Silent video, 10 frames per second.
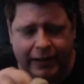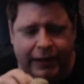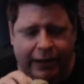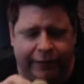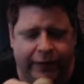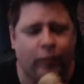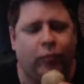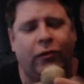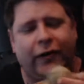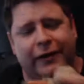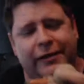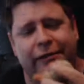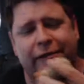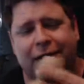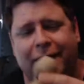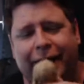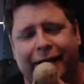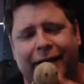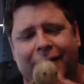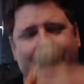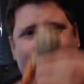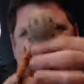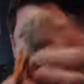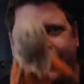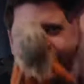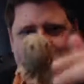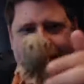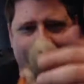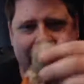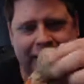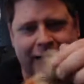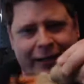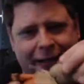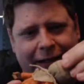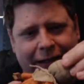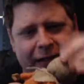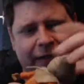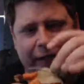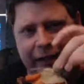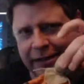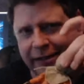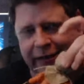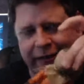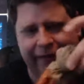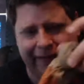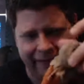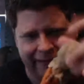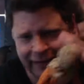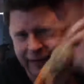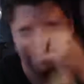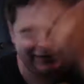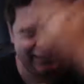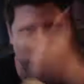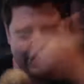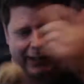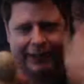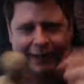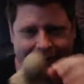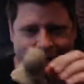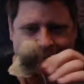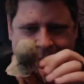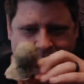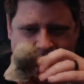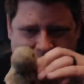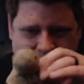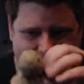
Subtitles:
if you wanted to slightly unbag the mask, his face is underneath there. It's not just some blank thing. It